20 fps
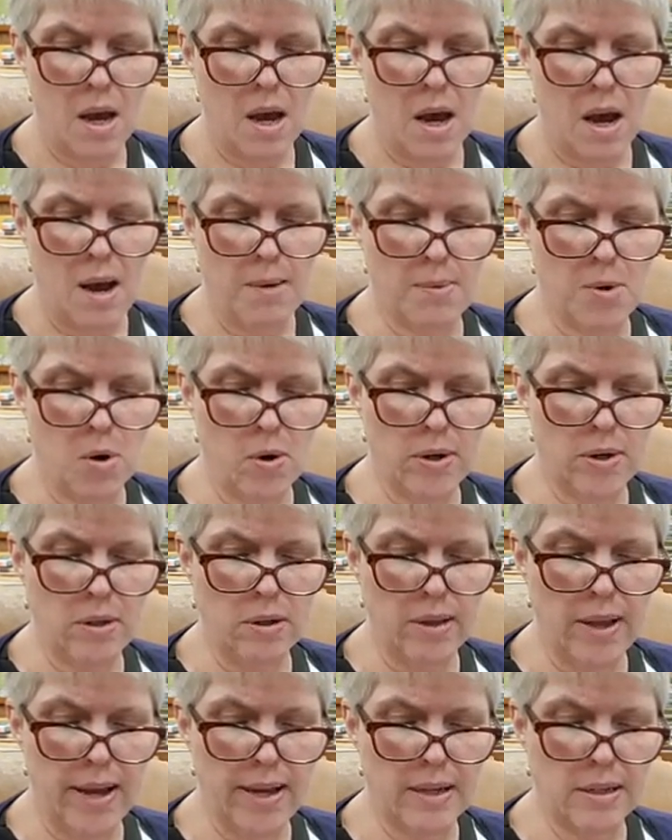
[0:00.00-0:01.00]
I'm going to
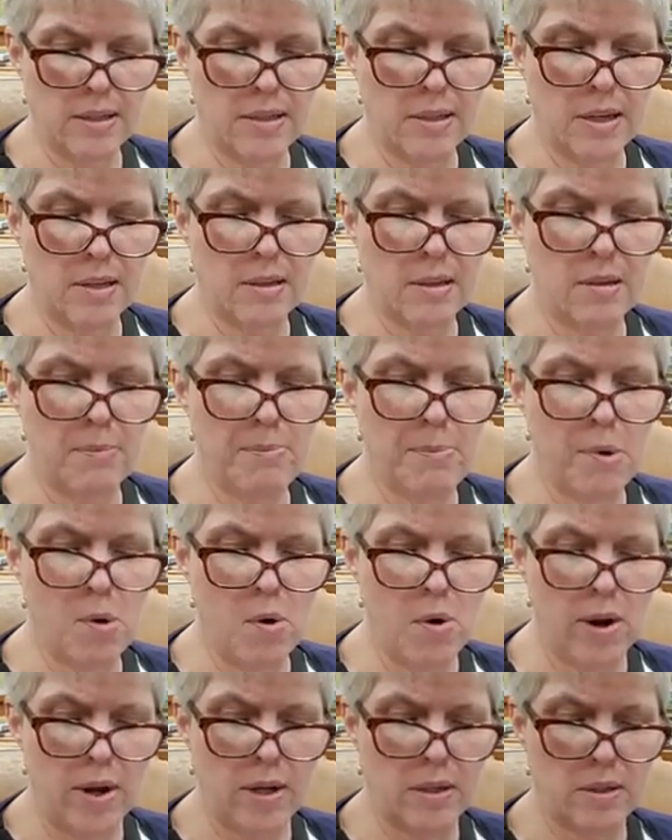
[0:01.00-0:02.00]
land us at the
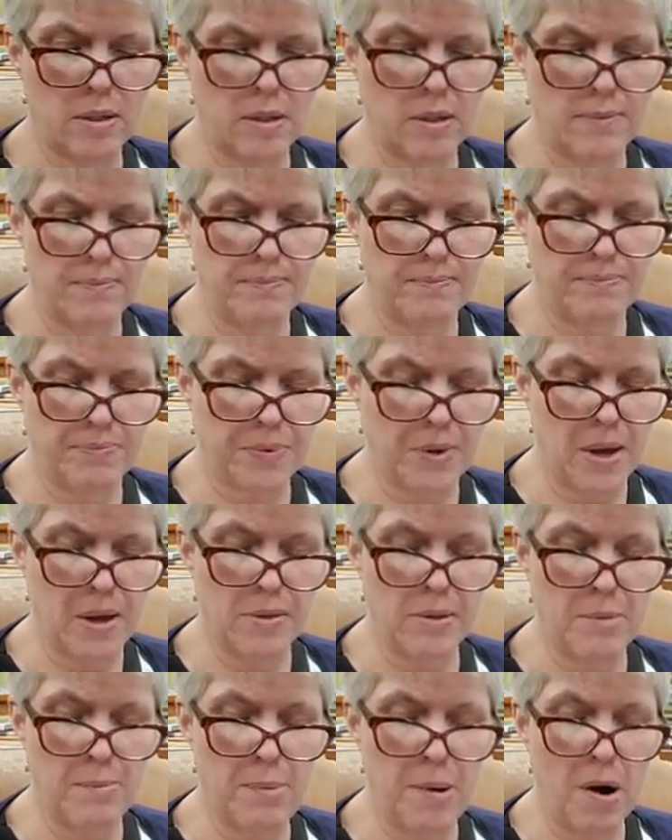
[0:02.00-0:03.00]

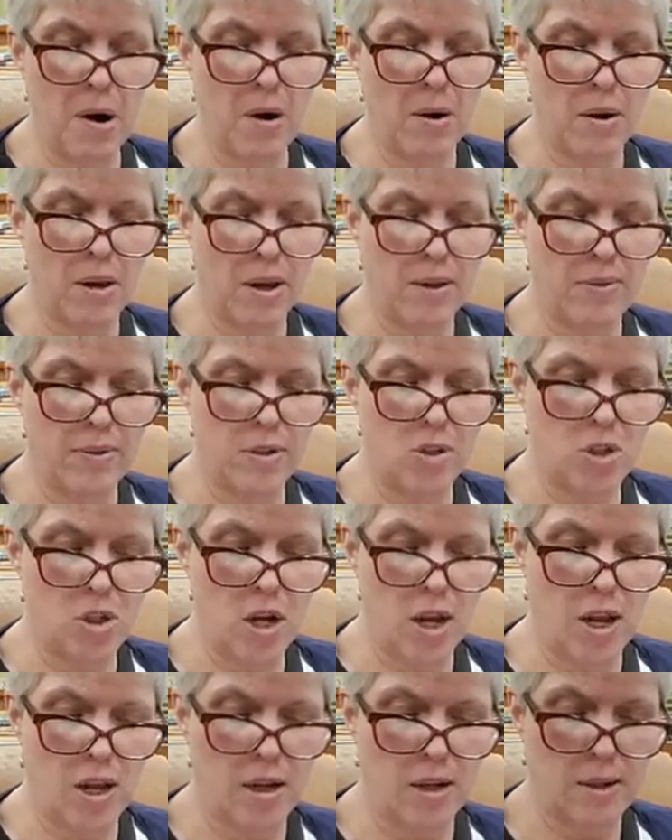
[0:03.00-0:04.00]
part in the
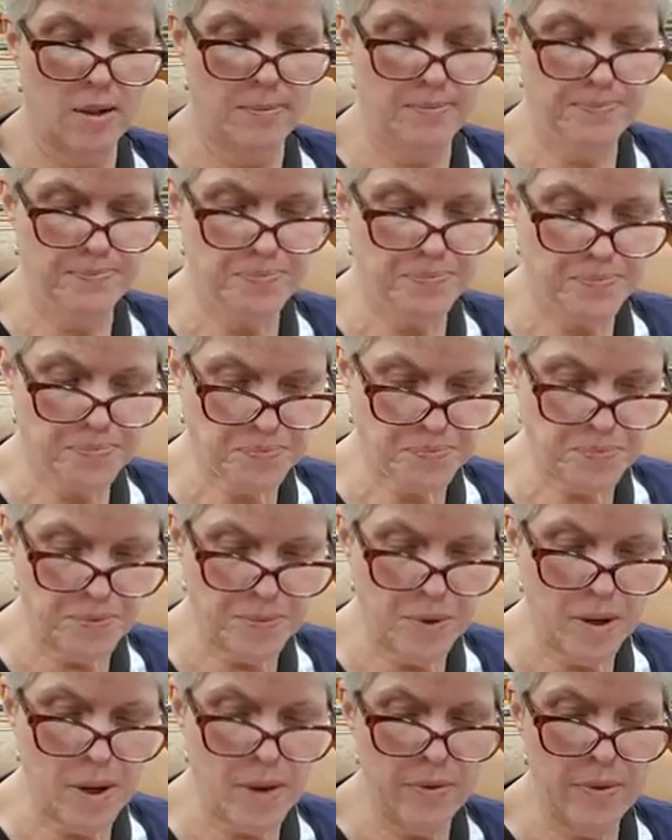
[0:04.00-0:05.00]
shank.
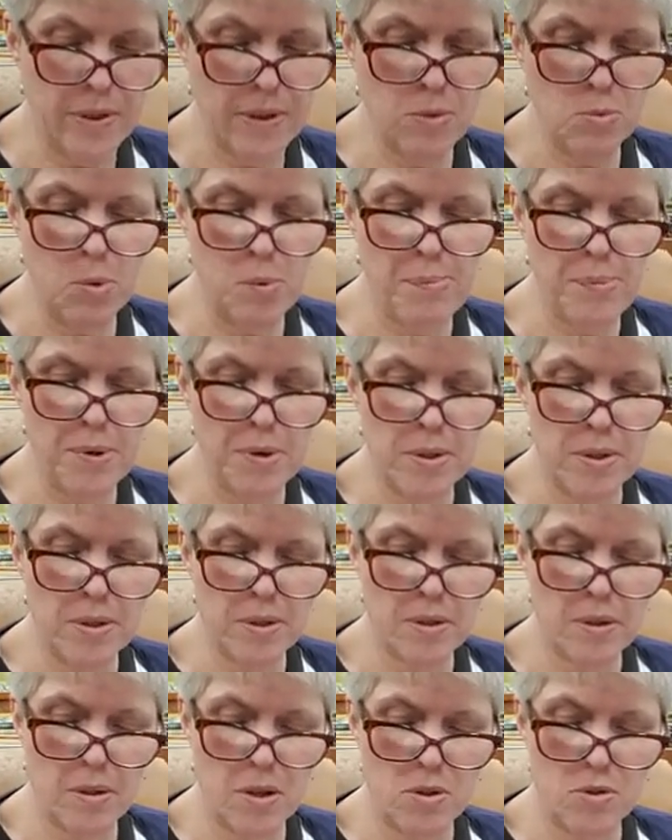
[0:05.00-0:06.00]
This will put us
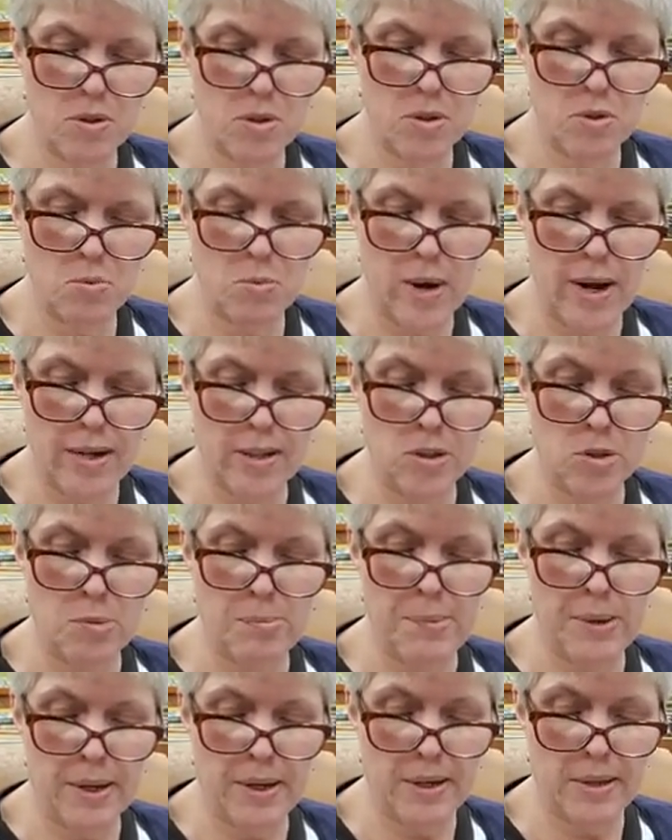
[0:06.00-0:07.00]
close to Riser
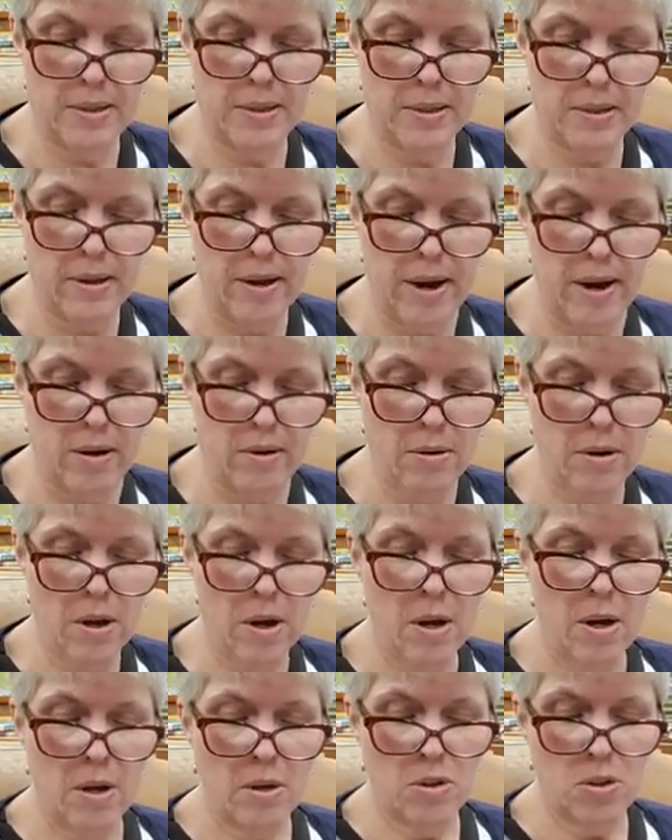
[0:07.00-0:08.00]
Benen's lair,
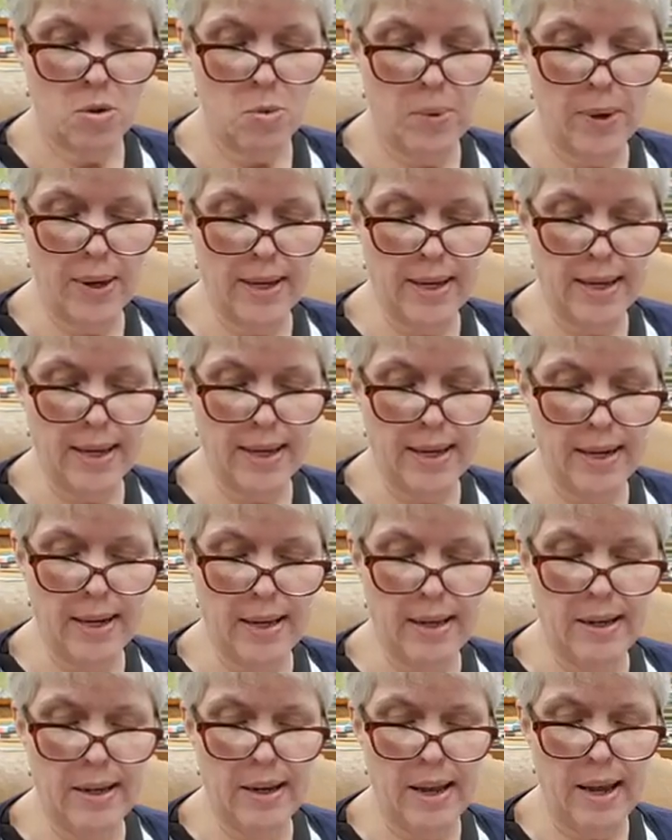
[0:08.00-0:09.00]
so we can get
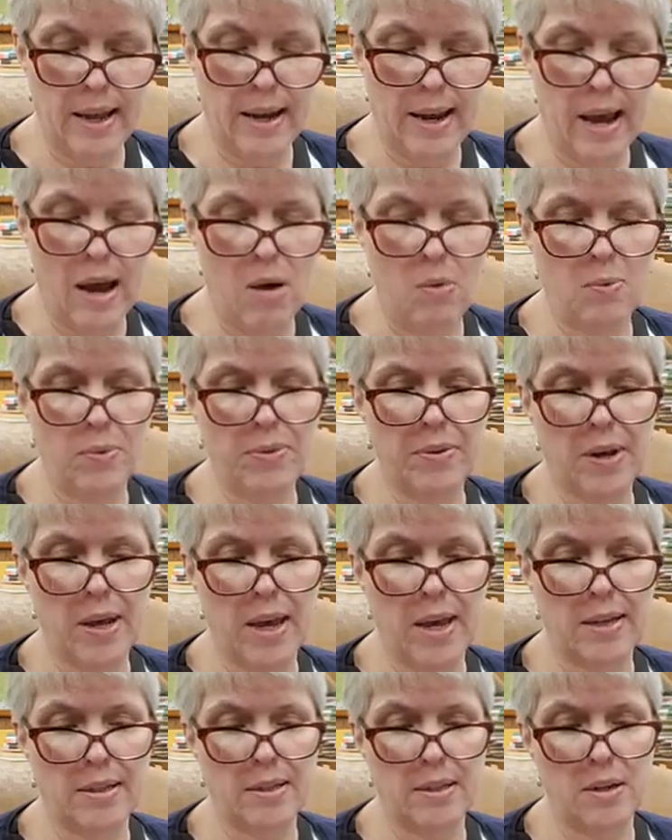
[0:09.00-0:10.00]
in and out with the
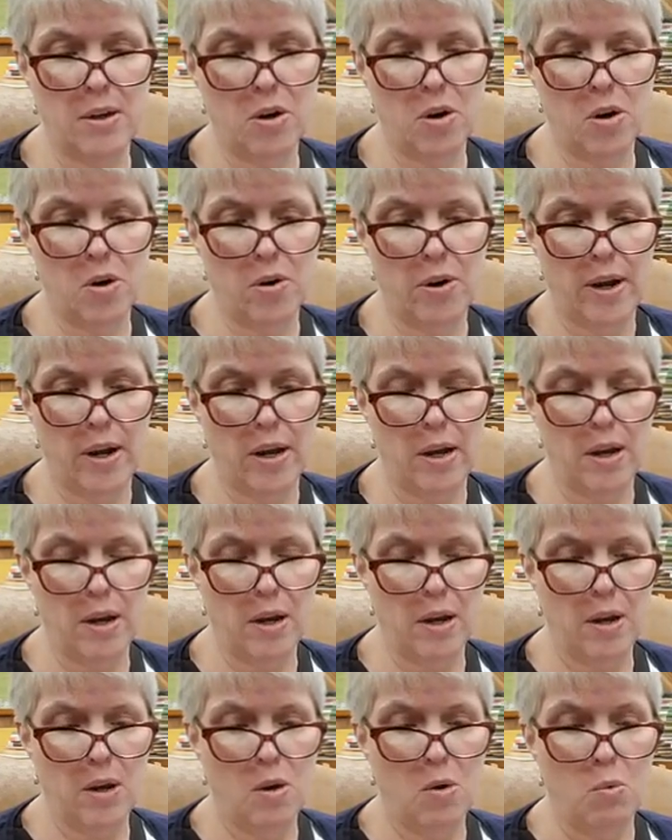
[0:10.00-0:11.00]
case in a hurry.
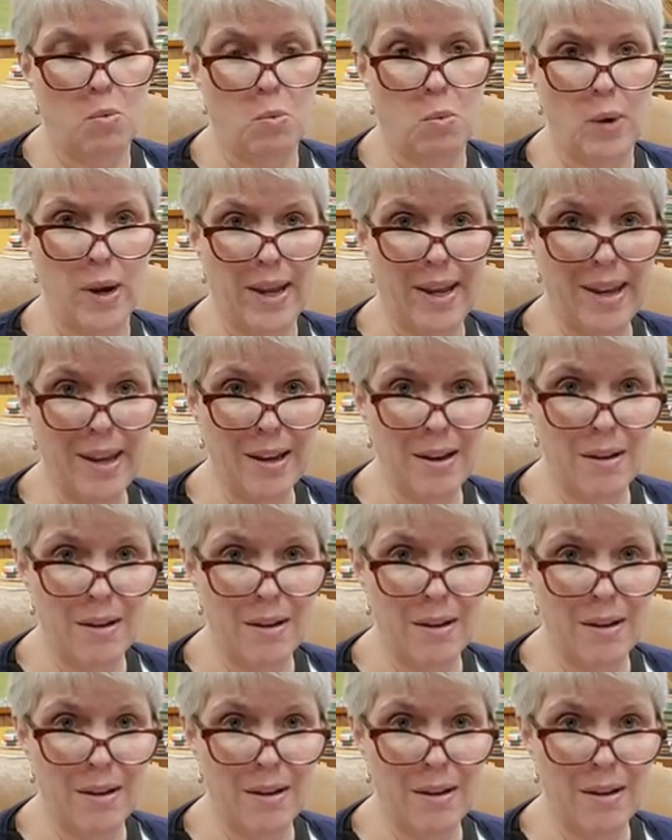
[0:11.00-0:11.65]
We?